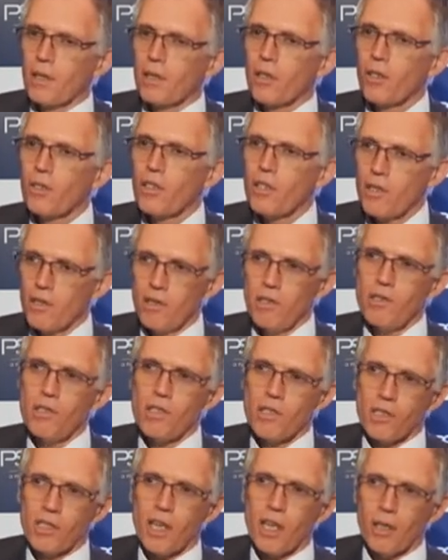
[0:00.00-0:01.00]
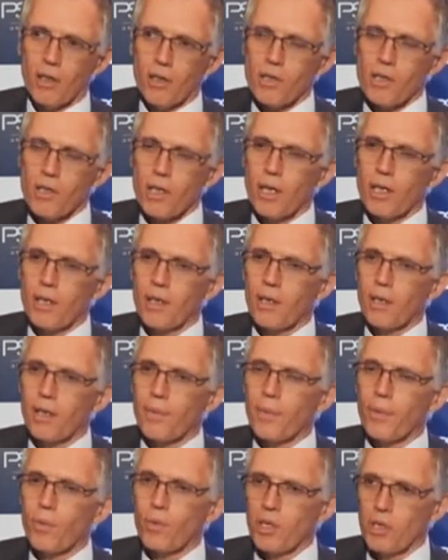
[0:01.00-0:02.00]
No, th this is chaos, and
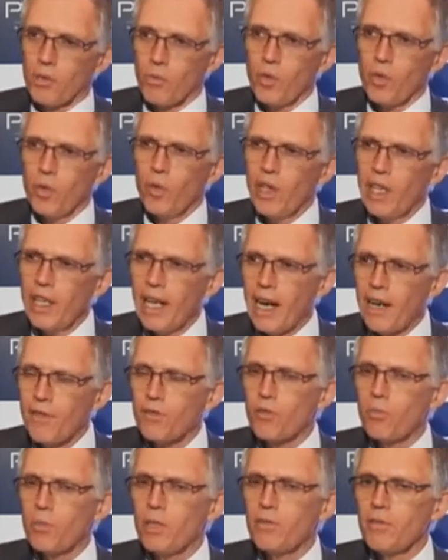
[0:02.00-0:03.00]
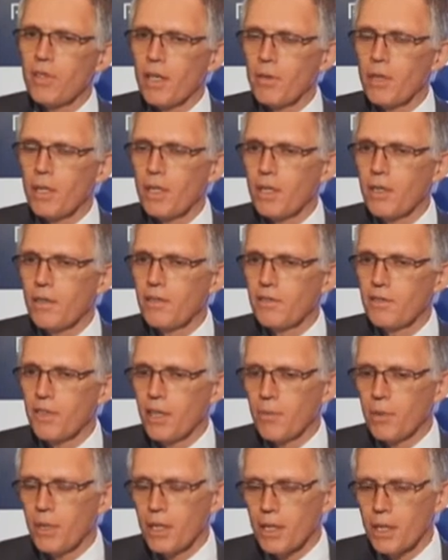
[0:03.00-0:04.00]
we, we really have to be very,
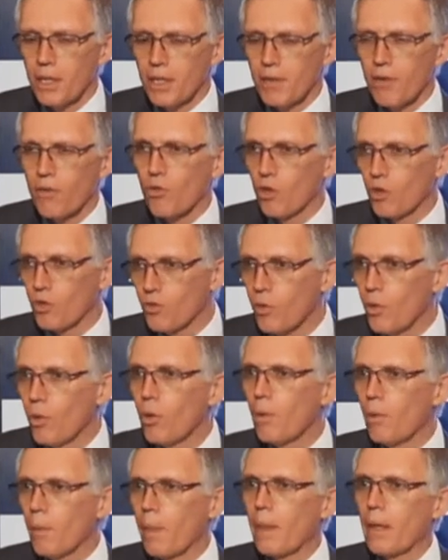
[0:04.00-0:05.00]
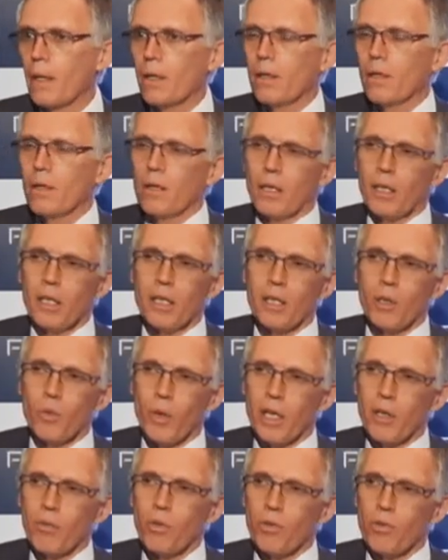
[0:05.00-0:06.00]
very thoughtful in the
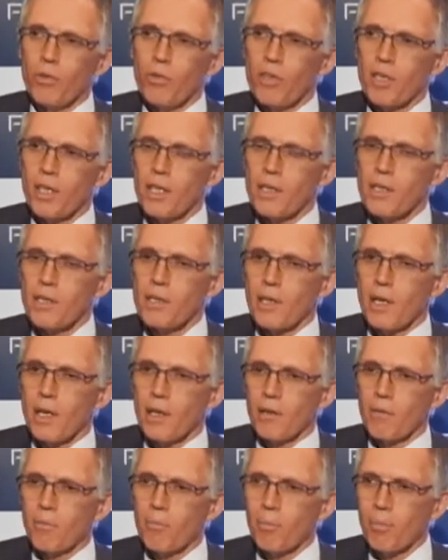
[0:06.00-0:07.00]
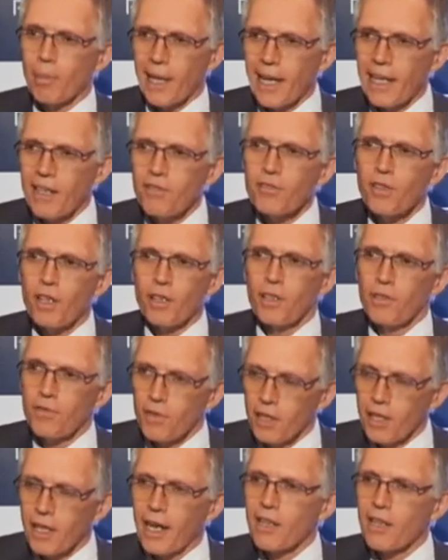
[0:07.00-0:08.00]
way we do things and plan for different